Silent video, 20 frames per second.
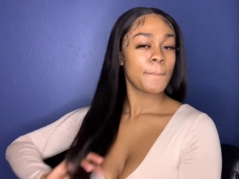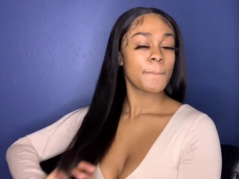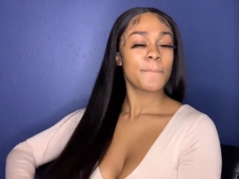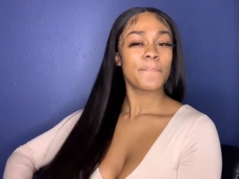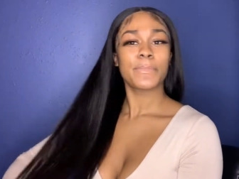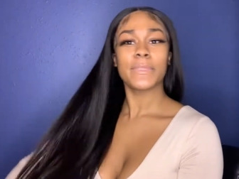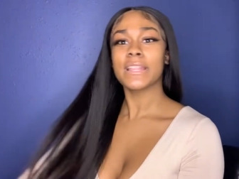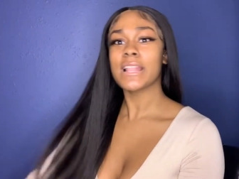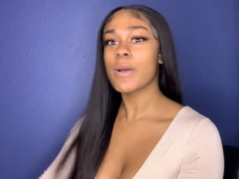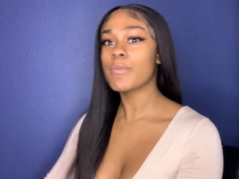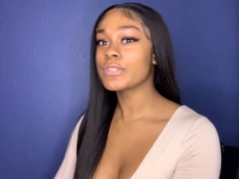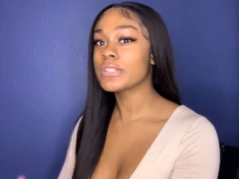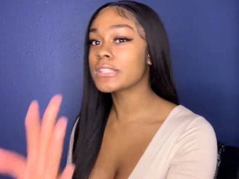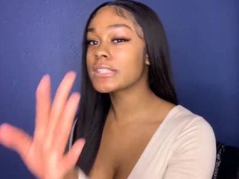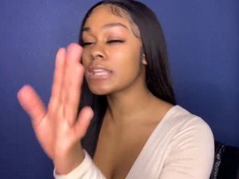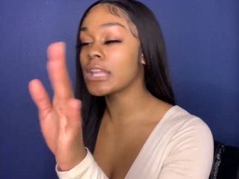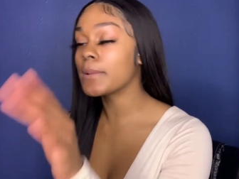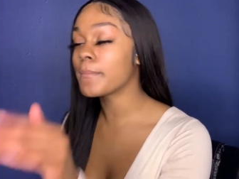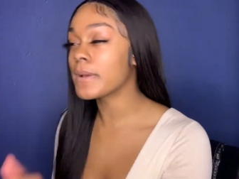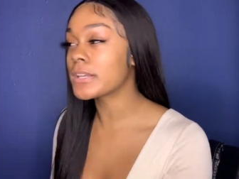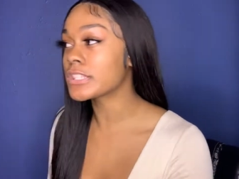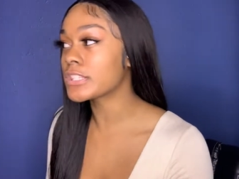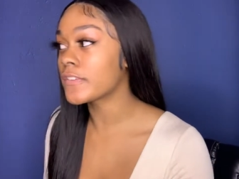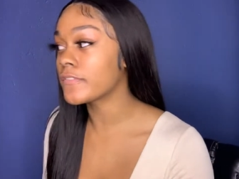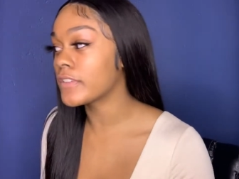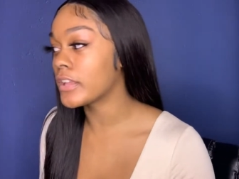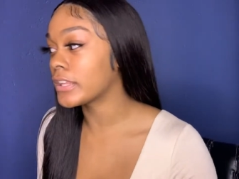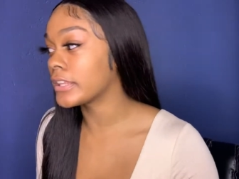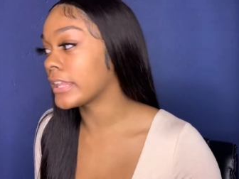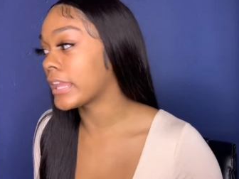Then I was just telling myself
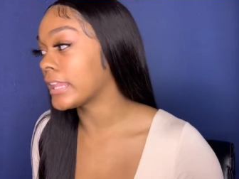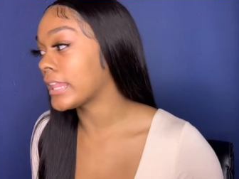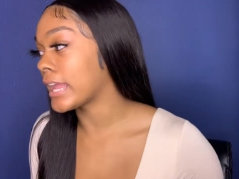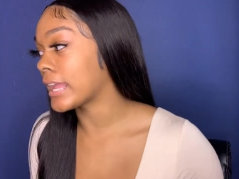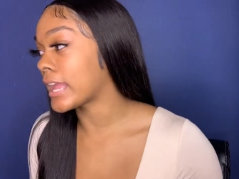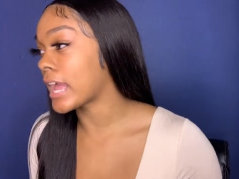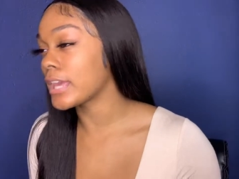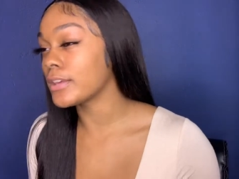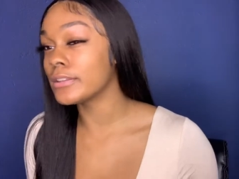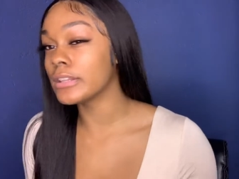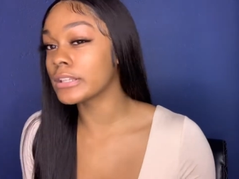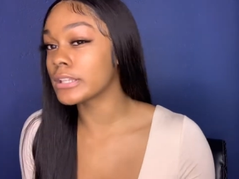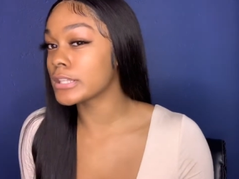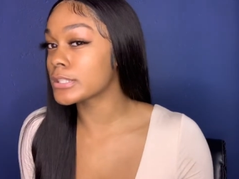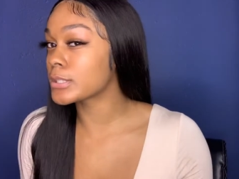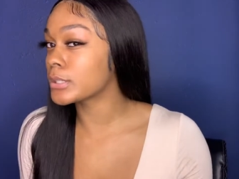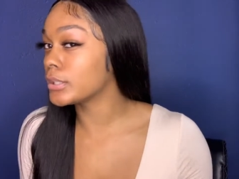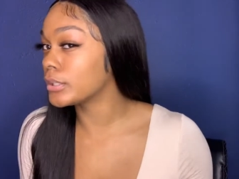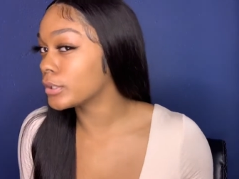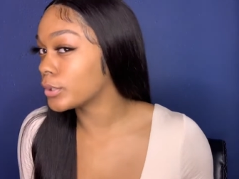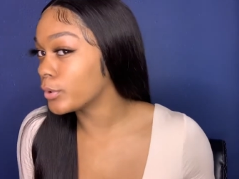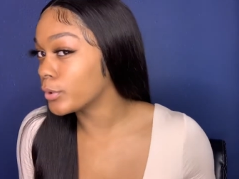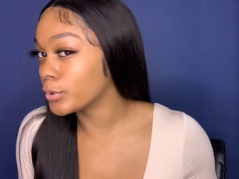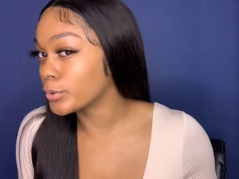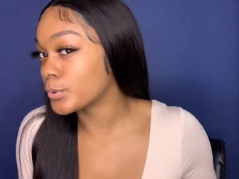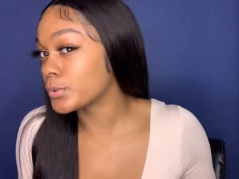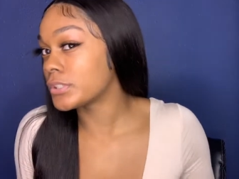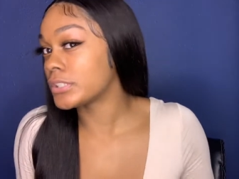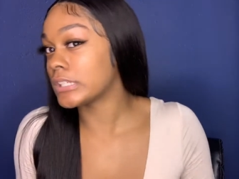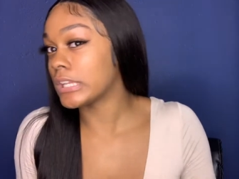the other day, like, how you look this good going
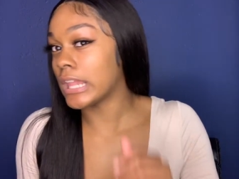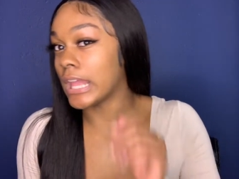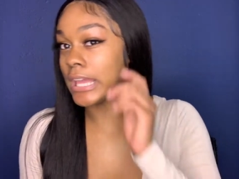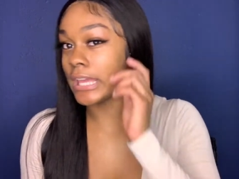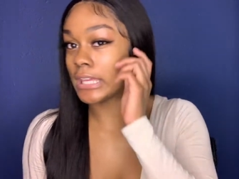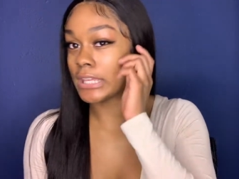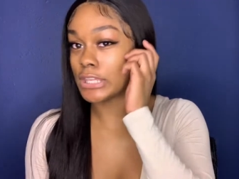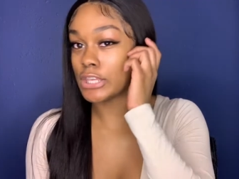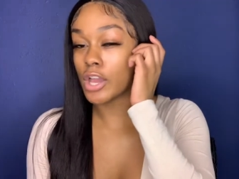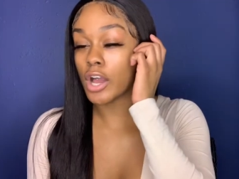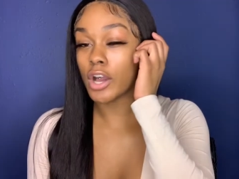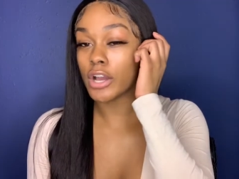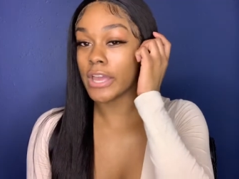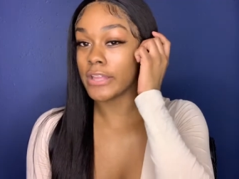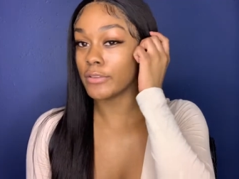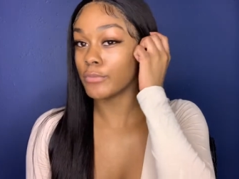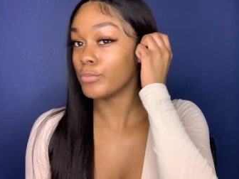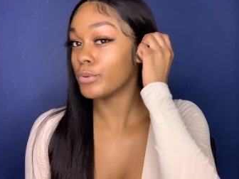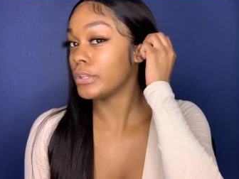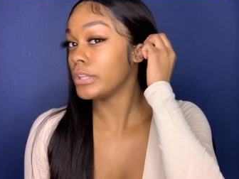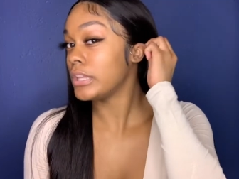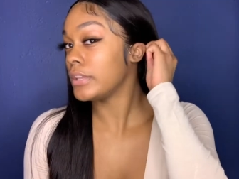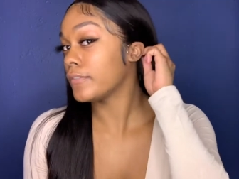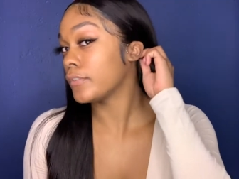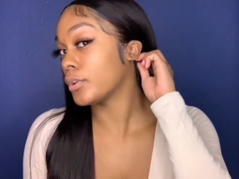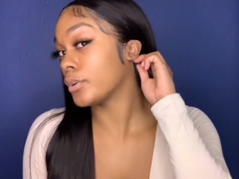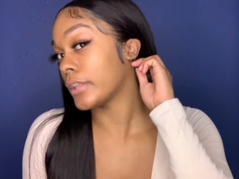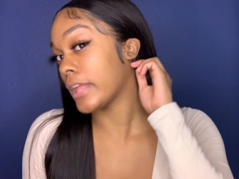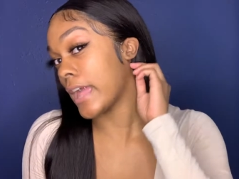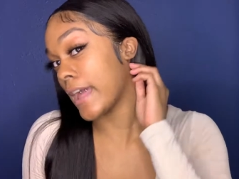through shit? Like, y'all wouldn't even
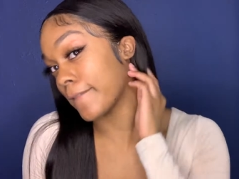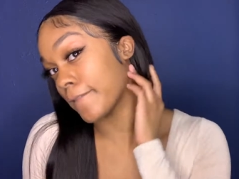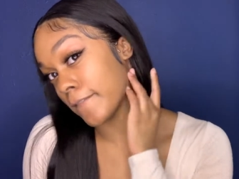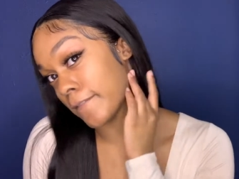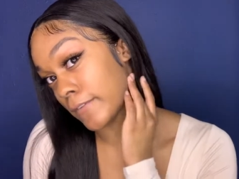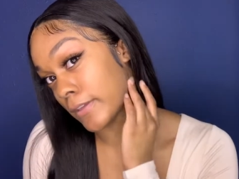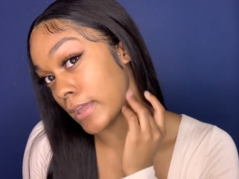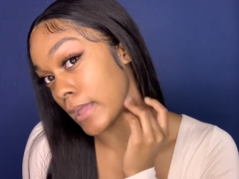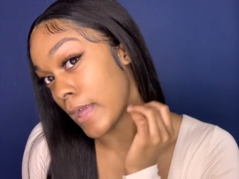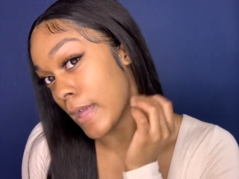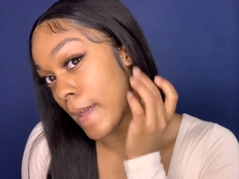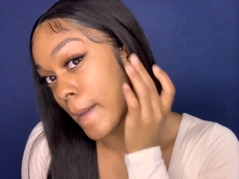know the half of it.